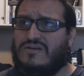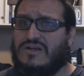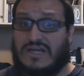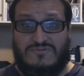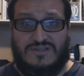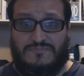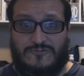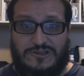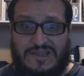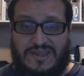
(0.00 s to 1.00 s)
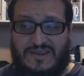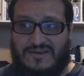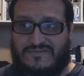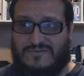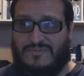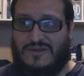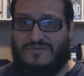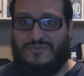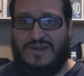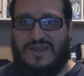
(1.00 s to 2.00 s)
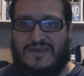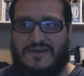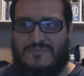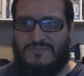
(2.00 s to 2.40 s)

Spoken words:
I was up really late, and so about 3 a.m.